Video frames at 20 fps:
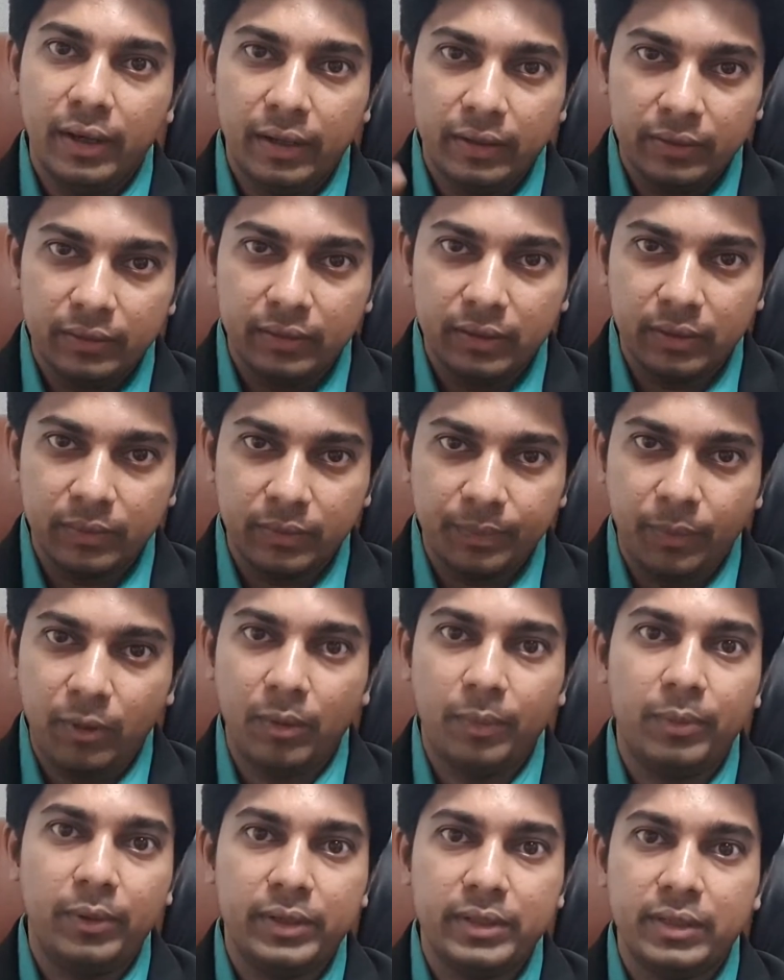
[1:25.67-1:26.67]
The
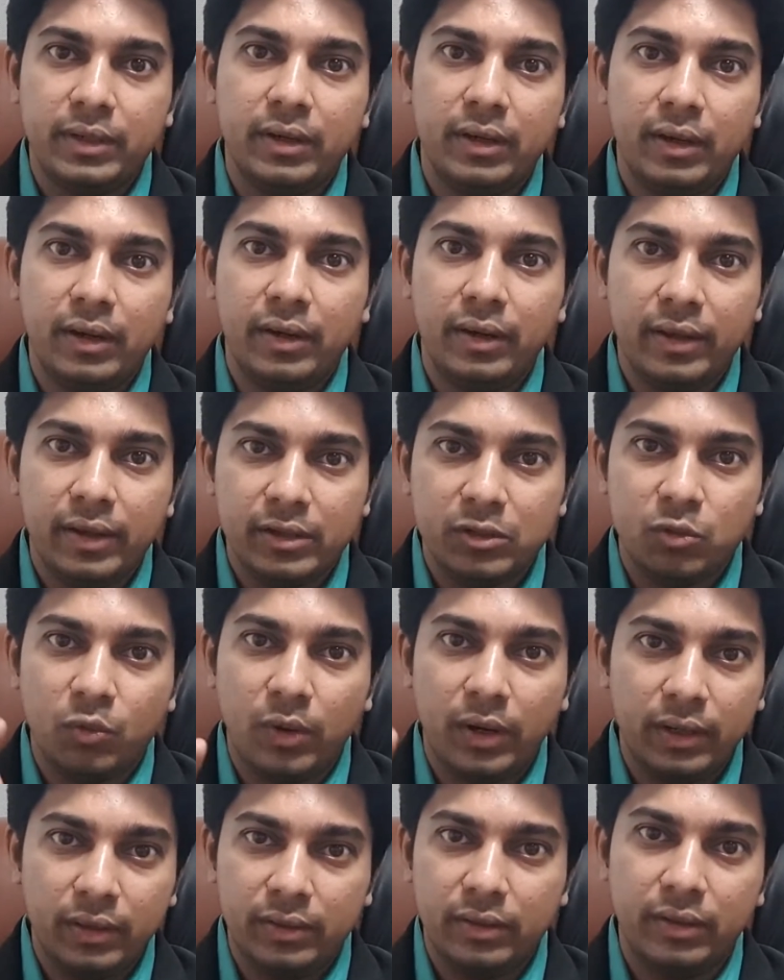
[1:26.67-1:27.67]
population in India is
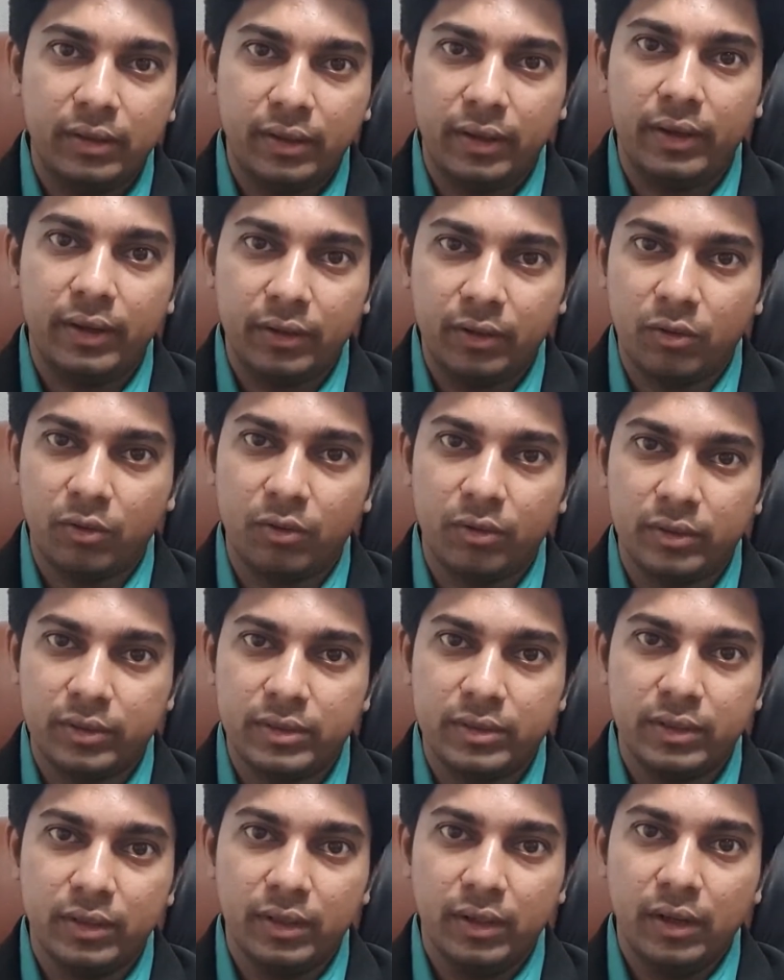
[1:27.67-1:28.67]
138
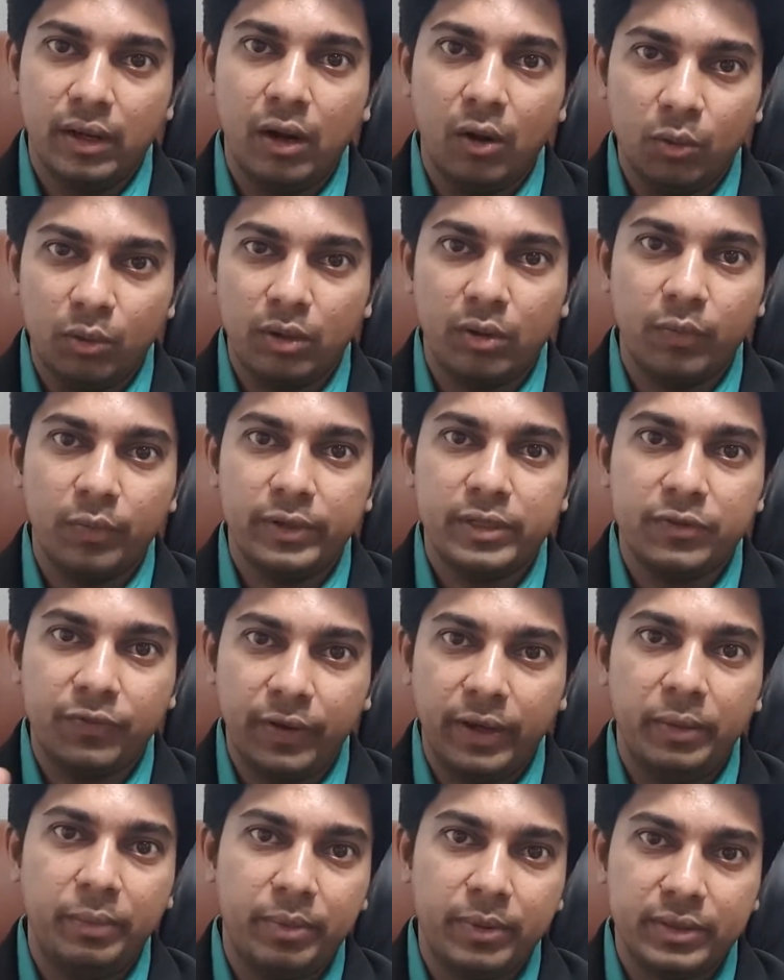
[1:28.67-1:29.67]
crores, out of which
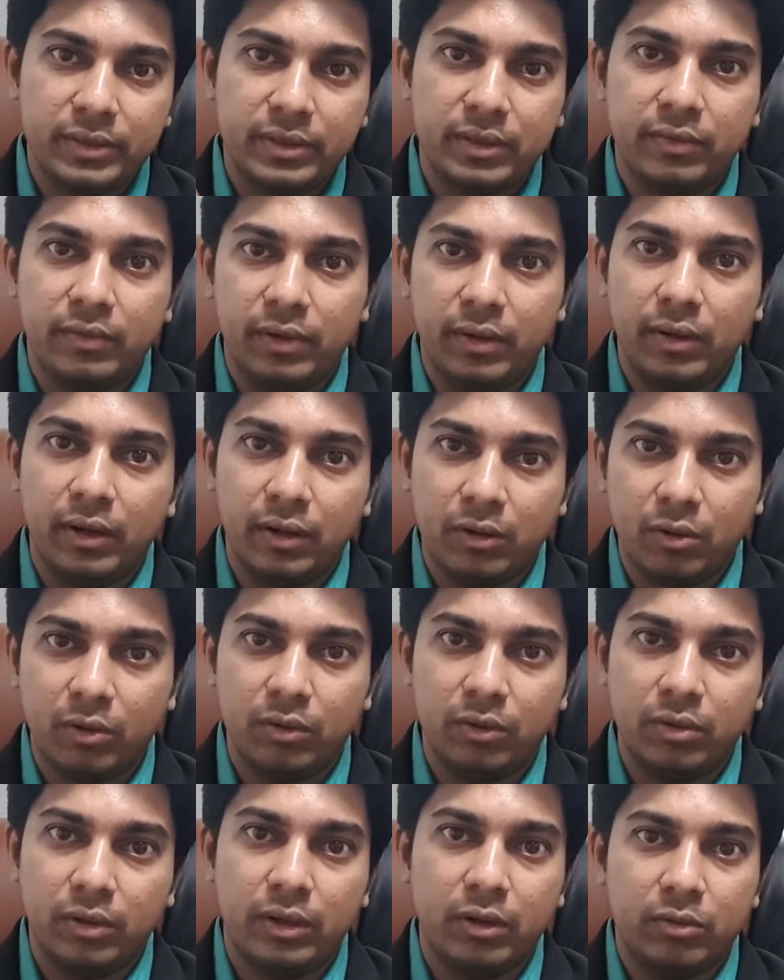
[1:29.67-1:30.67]
5% will
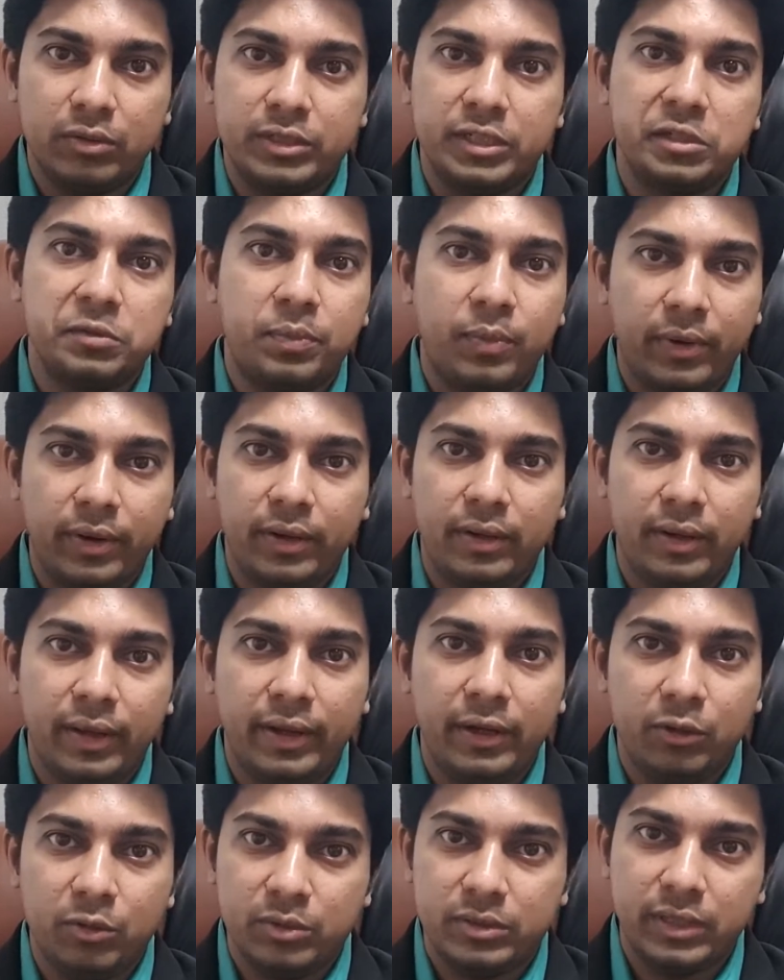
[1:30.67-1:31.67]
account to around
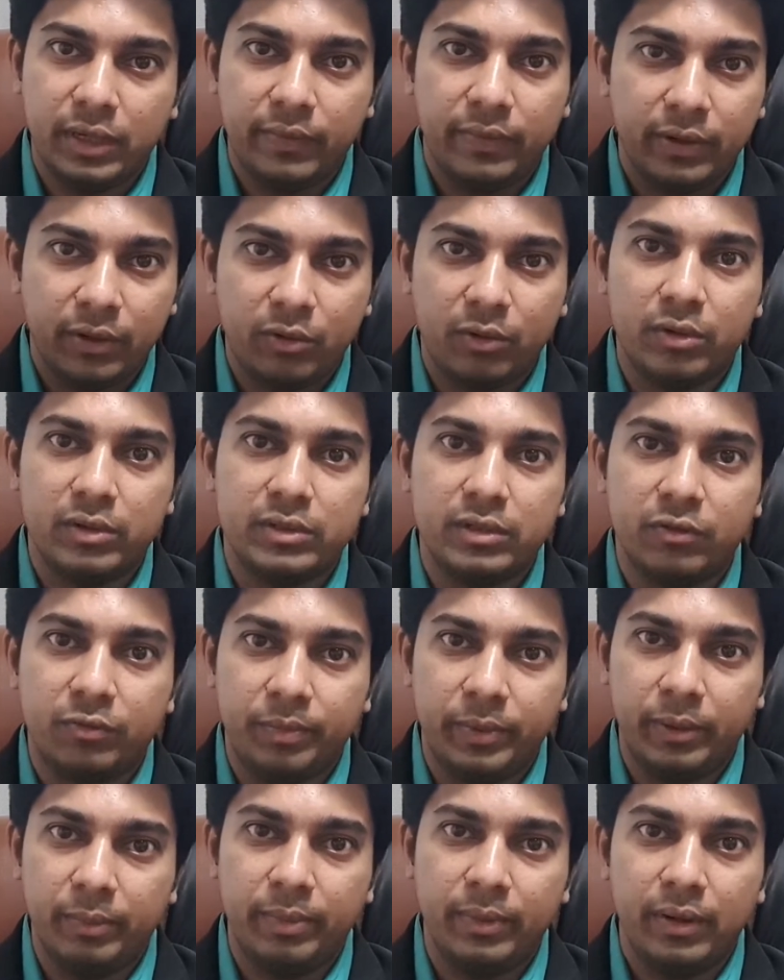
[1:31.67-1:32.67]
6.9 to 7 crores of
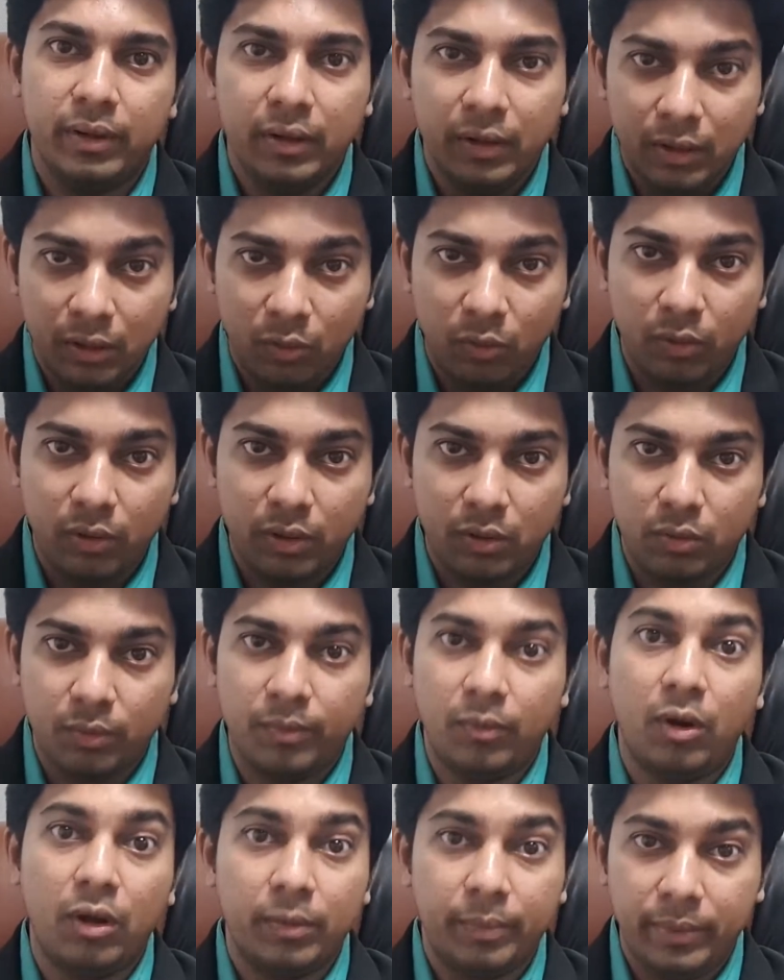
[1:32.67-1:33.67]
people who are
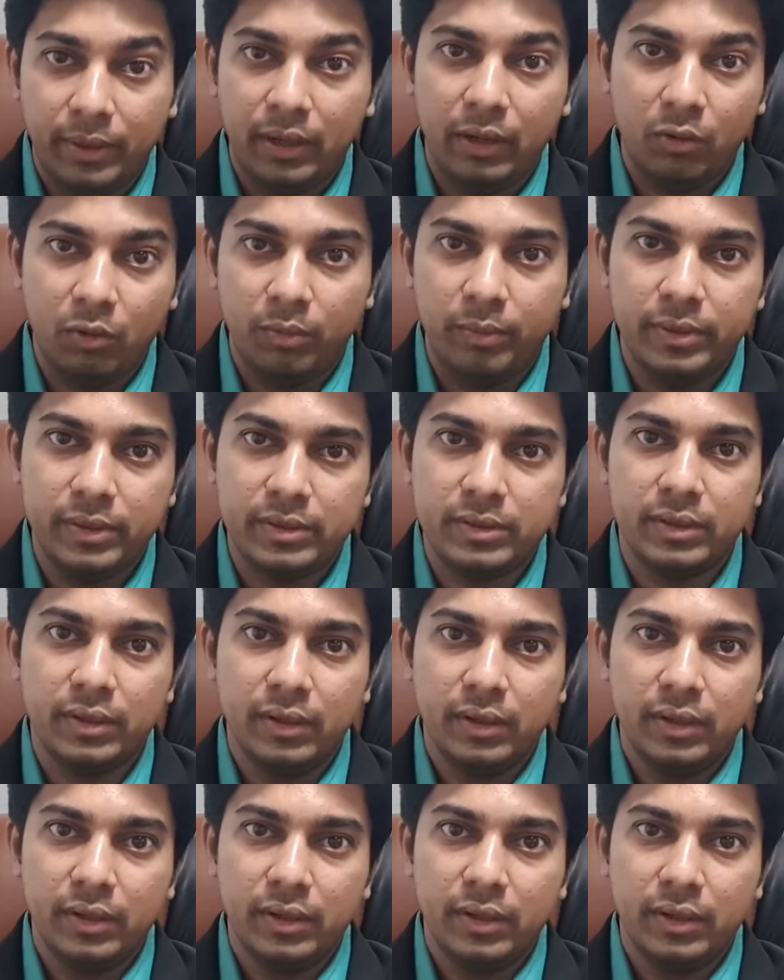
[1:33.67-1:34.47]
morbidly obese.